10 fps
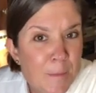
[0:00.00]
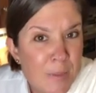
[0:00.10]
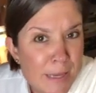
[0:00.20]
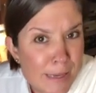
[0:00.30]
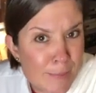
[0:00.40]

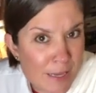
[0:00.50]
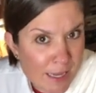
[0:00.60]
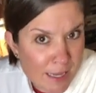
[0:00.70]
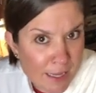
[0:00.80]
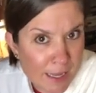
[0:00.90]

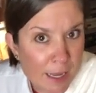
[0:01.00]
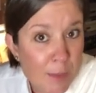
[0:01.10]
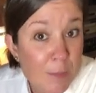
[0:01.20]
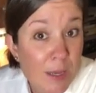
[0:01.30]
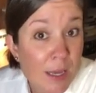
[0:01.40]
pee-pee
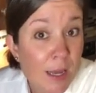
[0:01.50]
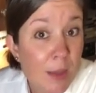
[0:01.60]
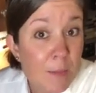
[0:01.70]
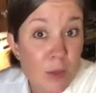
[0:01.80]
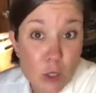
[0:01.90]
be
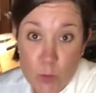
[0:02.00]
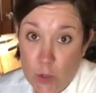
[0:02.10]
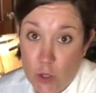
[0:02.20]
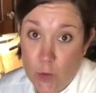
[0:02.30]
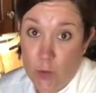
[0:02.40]

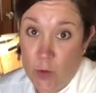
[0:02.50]
pew-pew.